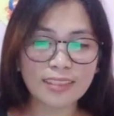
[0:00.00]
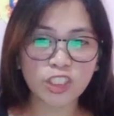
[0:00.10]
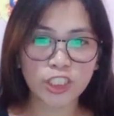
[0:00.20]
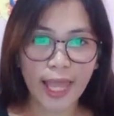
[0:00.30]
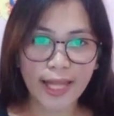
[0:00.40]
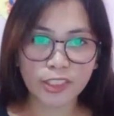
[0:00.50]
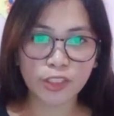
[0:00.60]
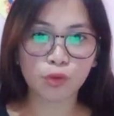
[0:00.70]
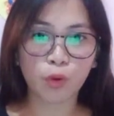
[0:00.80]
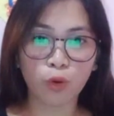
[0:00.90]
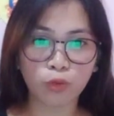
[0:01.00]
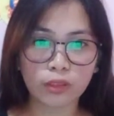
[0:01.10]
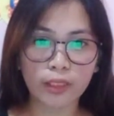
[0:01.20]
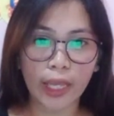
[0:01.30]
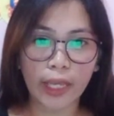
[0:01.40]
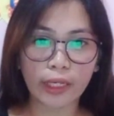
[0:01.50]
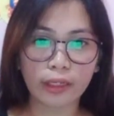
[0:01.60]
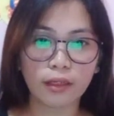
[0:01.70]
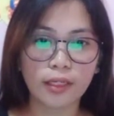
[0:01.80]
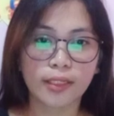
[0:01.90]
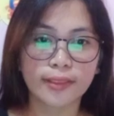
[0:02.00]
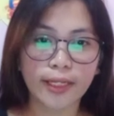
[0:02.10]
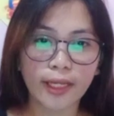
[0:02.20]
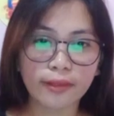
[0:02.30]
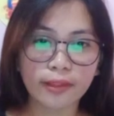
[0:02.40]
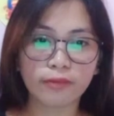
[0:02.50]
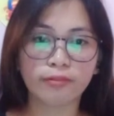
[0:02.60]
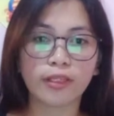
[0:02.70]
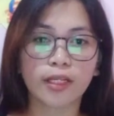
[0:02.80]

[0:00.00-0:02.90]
chance to own a scientific